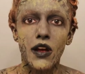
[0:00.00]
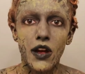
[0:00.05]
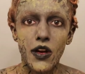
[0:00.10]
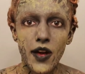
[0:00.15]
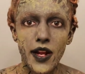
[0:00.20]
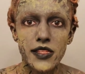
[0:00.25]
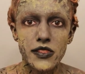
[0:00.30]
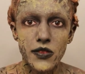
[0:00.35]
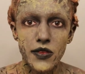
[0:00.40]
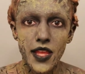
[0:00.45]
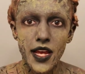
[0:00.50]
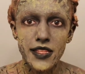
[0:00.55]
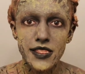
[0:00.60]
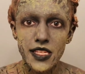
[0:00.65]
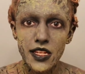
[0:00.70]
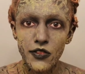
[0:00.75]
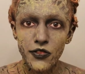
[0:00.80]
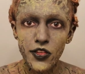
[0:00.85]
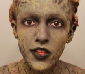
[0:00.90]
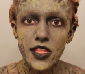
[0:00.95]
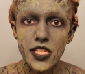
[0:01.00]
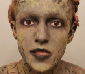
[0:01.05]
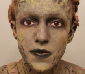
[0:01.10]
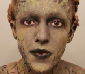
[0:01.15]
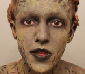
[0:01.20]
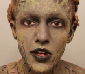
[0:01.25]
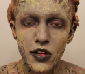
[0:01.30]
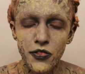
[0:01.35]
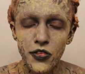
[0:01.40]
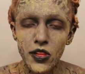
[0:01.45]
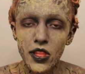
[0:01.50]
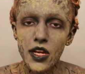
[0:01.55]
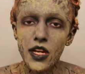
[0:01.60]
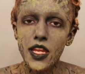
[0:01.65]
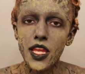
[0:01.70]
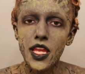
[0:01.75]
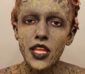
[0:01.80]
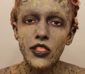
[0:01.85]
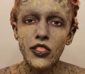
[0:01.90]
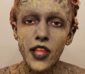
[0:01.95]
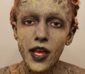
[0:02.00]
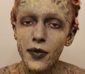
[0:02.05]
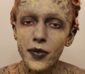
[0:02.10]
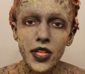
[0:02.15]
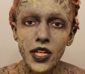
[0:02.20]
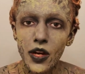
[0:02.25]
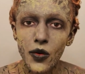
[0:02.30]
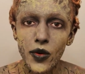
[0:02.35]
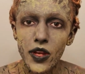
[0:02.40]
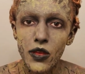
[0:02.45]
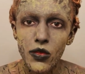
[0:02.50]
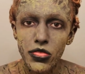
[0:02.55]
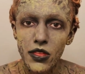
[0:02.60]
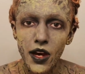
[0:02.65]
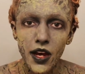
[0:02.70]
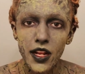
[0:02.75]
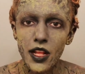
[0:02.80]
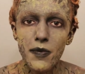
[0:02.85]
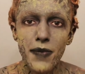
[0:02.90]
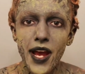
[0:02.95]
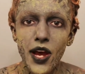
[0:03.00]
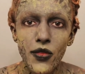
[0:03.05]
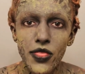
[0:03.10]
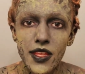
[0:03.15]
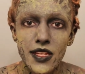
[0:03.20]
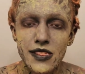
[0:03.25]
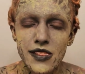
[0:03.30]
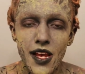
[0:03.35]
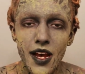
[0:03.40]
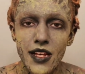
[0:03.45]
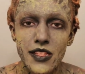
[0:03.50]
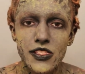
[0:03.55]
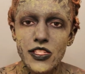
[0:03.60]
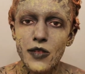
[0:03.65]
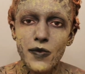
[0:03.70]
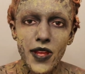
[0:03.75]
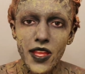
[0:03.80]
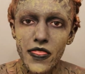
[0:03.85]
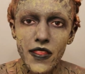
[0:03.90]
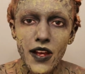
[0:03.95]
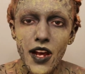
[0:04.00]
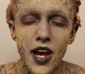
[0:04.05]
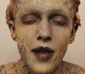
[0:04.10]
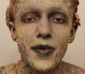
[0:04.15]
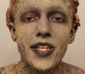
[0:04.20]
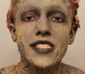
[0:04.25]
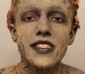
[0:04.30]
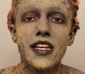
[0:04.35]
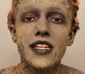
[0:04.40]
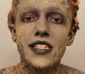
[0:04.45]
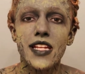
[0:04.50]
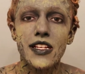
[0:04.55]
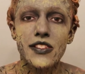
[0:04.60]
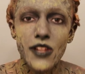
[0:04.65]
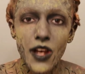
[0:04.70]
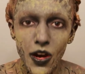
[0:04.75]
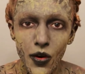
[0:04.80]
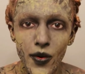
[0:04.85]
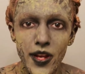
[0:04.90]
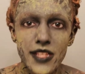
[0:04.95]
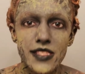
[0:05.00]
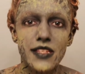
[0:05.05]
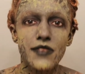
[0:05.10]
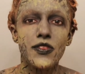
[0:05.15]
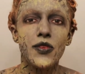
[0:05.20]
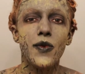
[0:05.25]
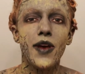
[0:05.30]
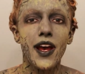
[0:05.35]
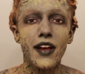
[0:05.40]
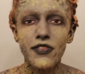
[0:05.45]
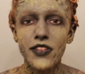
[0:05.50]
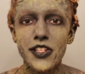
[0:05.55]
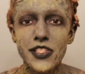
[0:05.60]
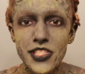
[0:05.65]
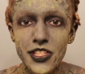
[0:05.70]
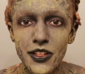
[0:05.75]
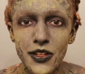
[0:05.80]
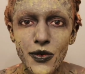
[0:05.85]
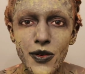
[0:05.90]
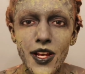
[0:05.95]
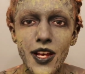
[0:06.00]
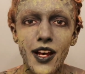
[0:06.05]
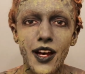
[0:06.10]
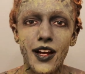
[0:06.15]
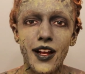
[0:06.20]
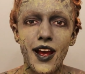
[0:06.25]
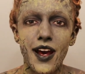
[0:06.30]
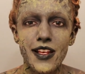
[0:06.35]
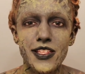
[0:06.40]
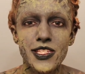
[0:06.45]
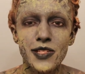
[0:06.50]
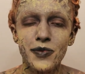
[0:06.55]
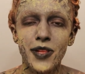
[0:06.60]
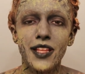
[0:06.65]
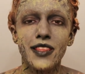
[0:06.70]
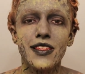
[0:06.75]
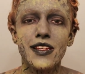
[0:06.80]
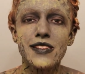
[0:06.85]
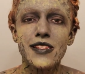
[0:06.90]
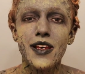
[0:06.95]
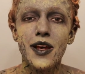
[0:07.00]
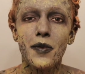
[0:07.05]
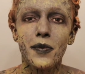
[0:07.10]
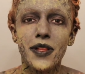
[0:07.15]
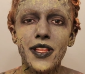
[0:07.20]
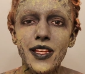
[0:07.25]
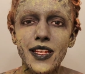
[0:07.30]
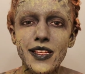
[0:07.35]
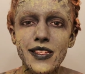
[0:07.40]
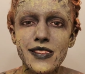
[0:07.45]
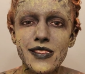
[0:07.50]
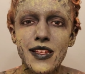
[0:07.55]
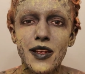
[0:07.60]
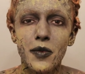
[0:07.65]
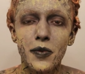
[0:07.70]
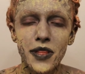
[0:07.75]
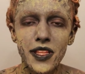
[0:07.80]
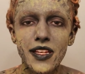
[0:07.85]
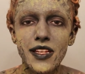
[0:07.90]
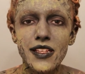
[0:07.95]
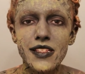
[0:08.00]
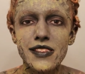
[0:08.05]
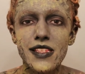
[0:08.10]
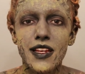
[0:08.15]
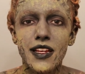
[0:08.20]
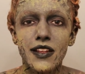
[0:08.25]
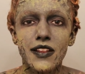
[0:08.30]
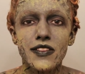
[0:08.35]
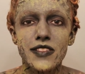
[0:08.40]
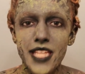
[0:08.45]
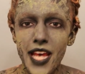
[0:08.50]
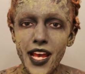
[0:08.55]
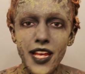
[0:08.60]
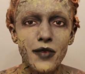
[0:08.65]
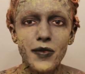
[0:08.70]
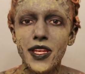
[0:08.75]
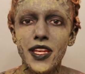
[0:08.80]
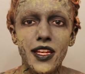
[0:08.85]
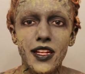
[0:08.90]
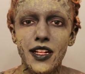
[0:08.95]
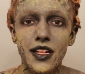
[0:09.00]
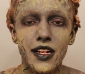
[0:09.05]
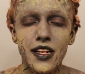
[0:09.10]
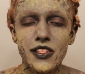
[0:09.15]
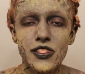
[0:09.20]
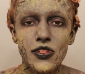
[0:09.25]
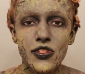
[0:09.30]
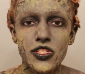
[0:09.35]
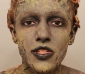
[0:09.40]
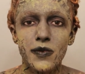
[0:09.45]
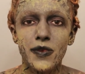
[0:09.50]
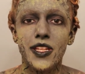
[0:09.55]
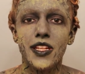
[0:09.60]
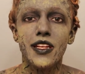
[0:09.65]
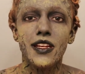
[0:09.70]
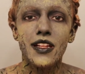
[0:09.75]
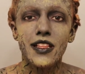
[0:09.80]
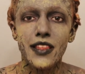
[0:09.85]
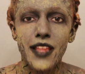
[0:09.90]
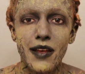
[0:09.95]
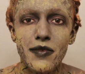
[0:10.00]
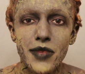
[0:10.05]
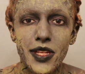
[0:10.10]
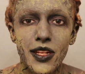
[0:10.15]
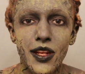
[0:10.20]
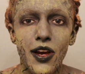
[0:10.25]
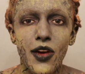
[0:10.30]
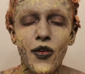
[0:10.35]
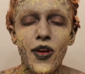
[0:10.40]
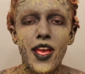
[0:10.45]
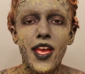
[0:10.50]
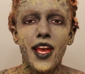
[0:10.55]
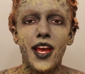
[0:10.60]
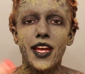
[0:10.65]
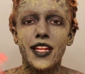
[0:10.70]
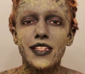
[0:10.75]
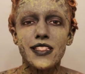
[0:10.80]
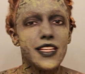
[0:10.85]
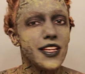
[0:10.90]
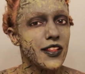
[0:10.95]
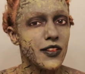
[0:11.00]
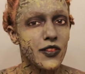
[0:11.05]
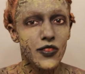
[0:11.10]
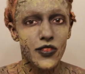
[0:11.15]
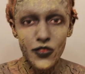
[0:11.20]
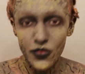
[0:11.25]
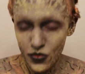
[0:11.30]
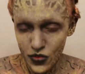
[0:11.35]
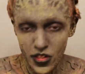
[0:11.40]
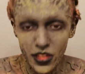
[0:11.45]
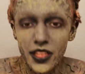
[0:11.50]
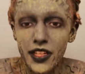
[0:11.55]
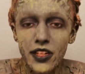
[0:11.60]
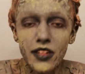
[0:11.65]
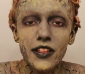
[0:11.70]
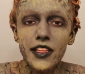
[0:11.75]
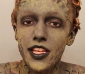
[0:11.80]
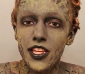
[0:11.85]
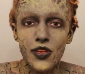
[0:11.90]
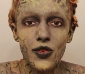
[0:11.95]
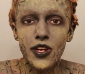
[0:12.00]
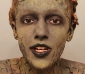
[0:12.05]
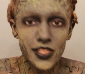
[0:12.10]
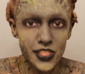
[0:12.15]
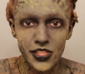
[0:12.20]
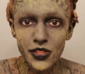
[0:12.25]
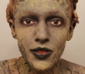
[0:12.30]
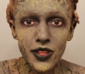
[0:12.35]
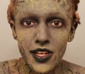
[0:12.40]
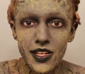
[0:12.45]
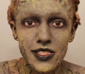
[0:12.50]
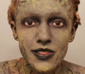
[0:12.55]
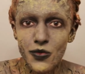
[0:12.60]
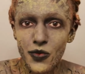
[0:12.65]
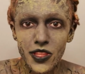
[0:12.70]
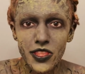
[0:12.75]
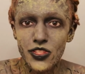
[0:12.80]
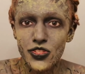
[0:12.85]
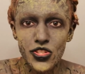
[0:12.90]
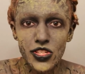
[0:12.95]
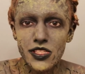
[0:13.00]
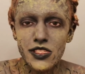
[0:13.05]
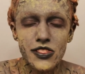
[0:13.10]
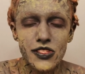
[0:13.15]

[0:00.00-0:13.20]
Alright, so that's it for this beautiful look. Let me know what you thought about this costume in the comments, and as always, if you ever do a costume like this, please tag me in it on social media, let me know. And clearly you can do this with